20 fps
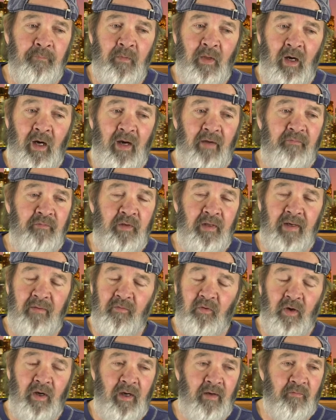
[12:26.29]
I've
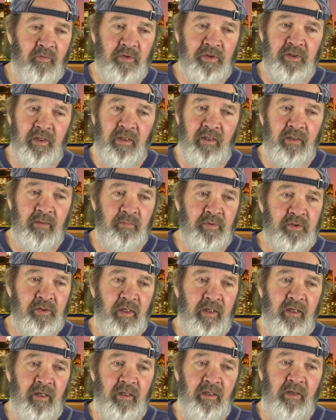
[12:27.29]
never ever seen him
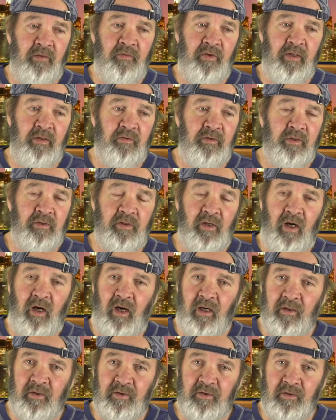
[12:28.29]
say anything
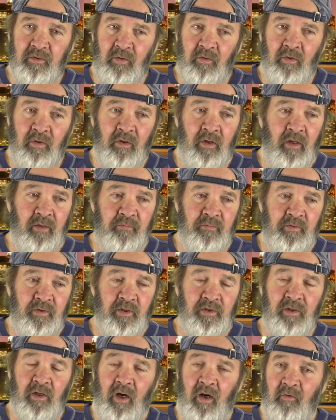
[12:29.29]
dishonest or
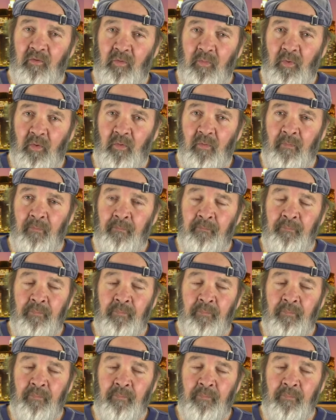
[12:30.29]
dishonorable,